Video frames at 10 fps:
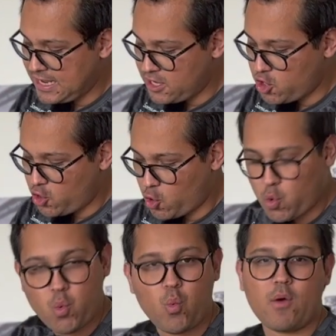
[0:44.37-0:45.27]
and know
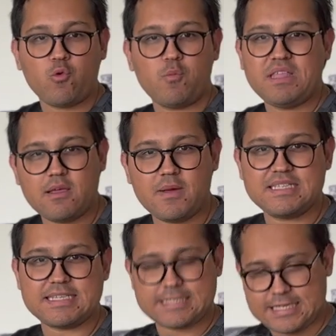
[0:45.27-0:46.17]
what will be the
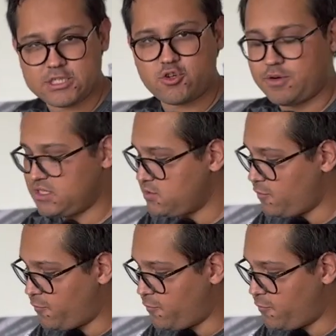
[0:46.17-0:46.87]
best accessories